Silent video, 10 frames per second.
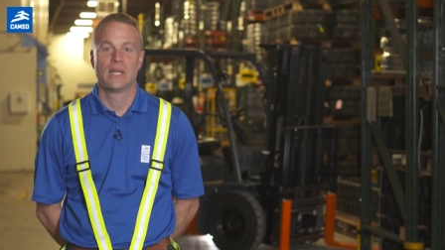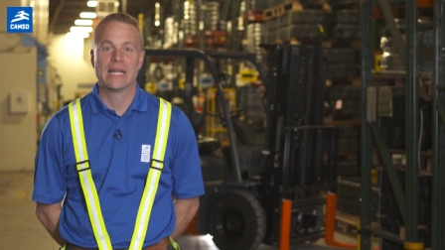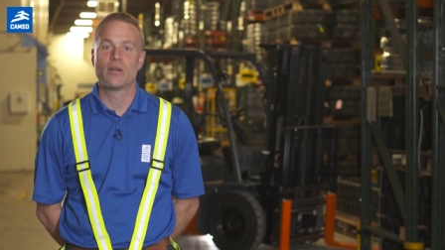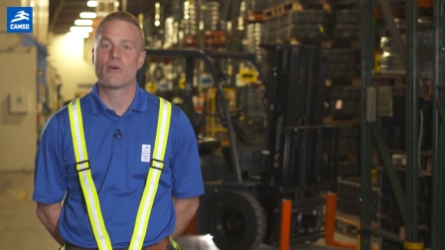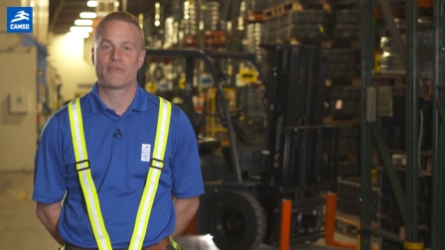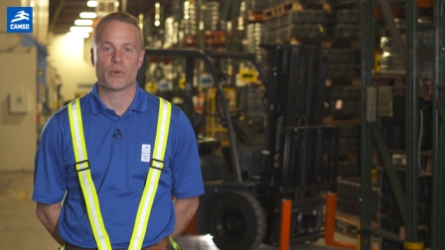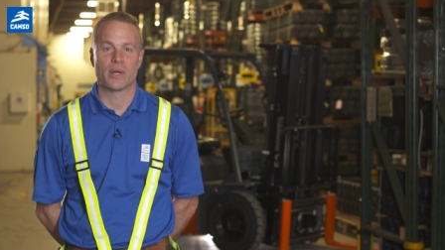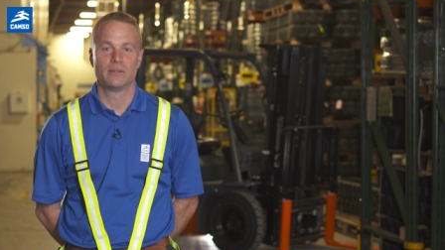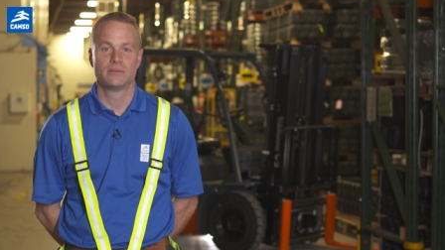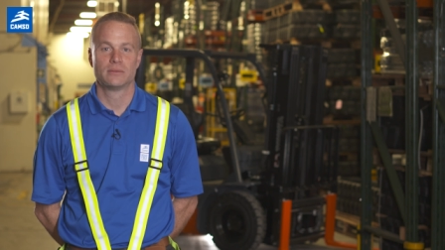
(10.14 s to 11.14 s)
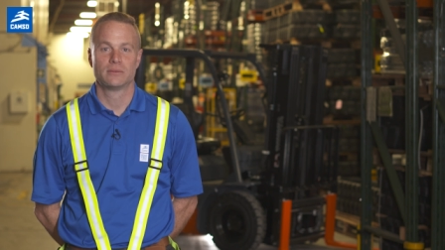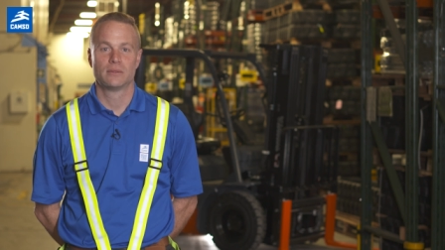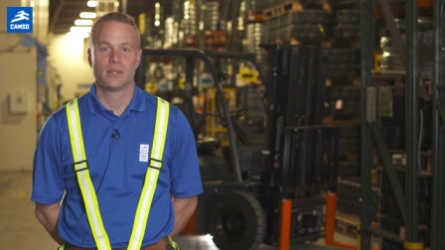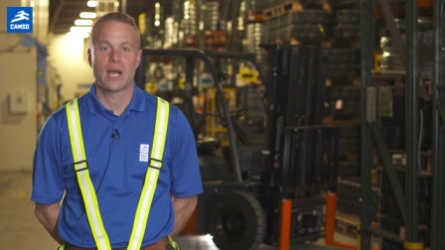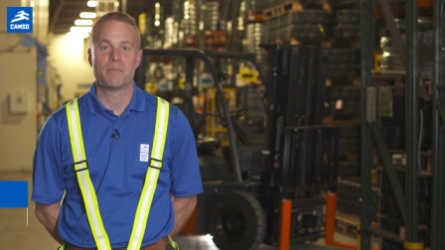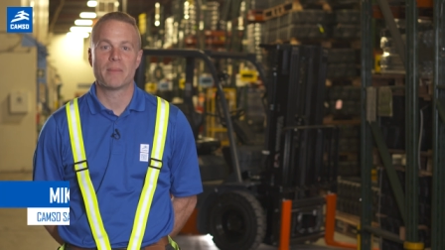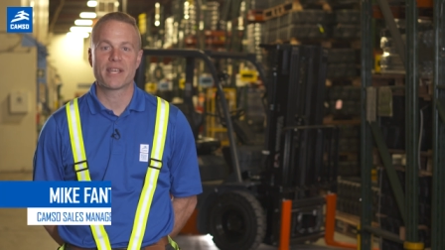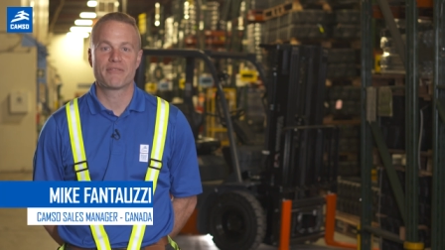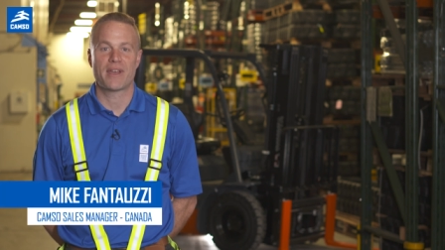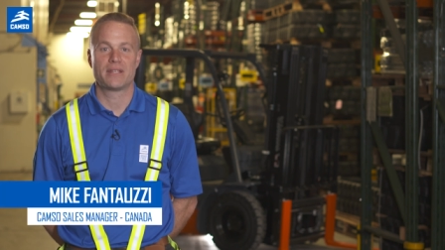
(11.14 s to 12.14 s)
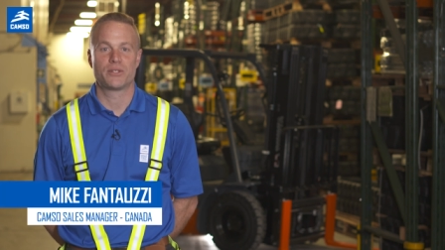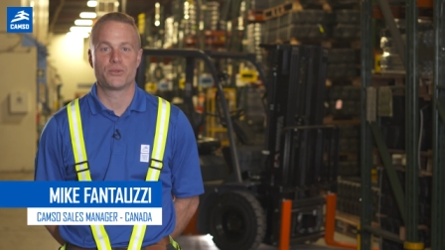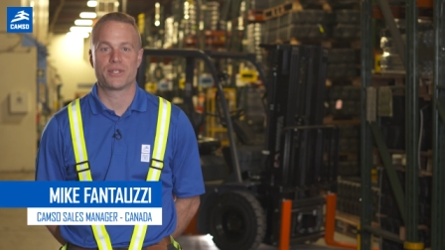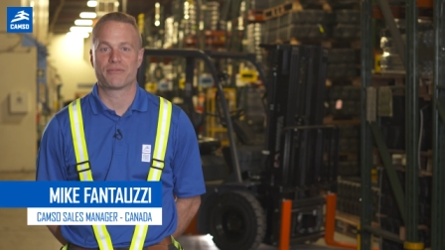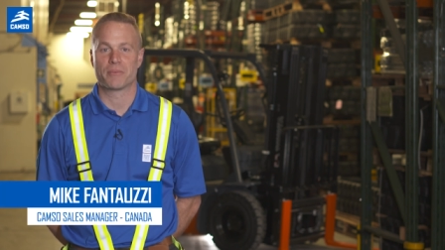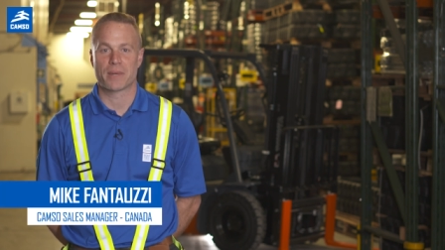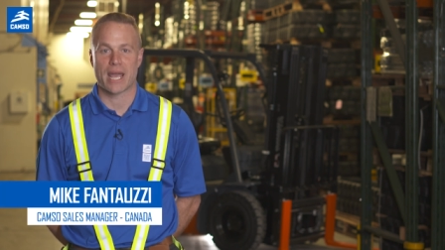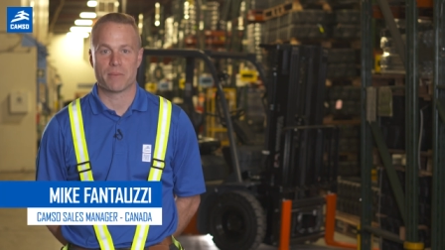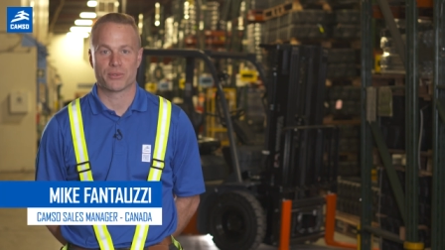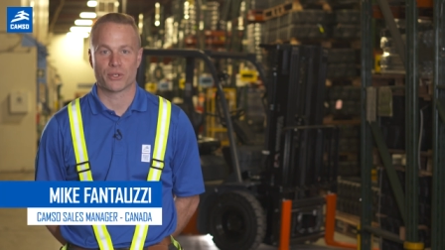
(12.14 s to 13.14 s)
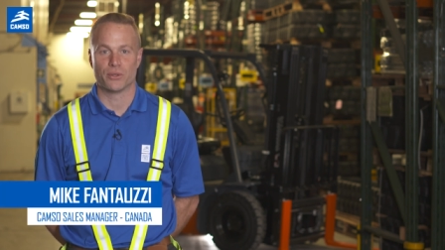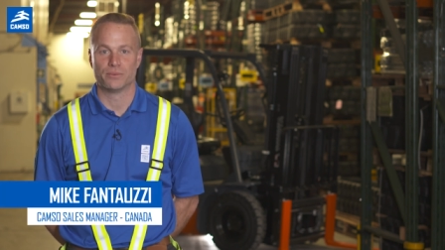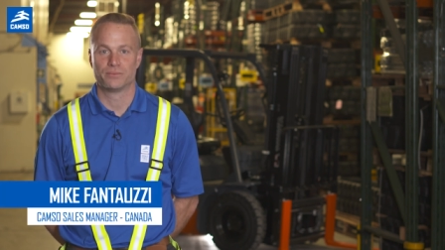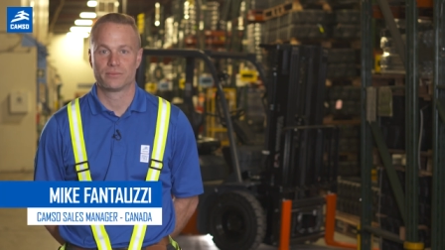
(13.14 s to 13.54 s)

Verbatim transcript: Hello everyone, I'm Mike Fantauzzi from CAMSO.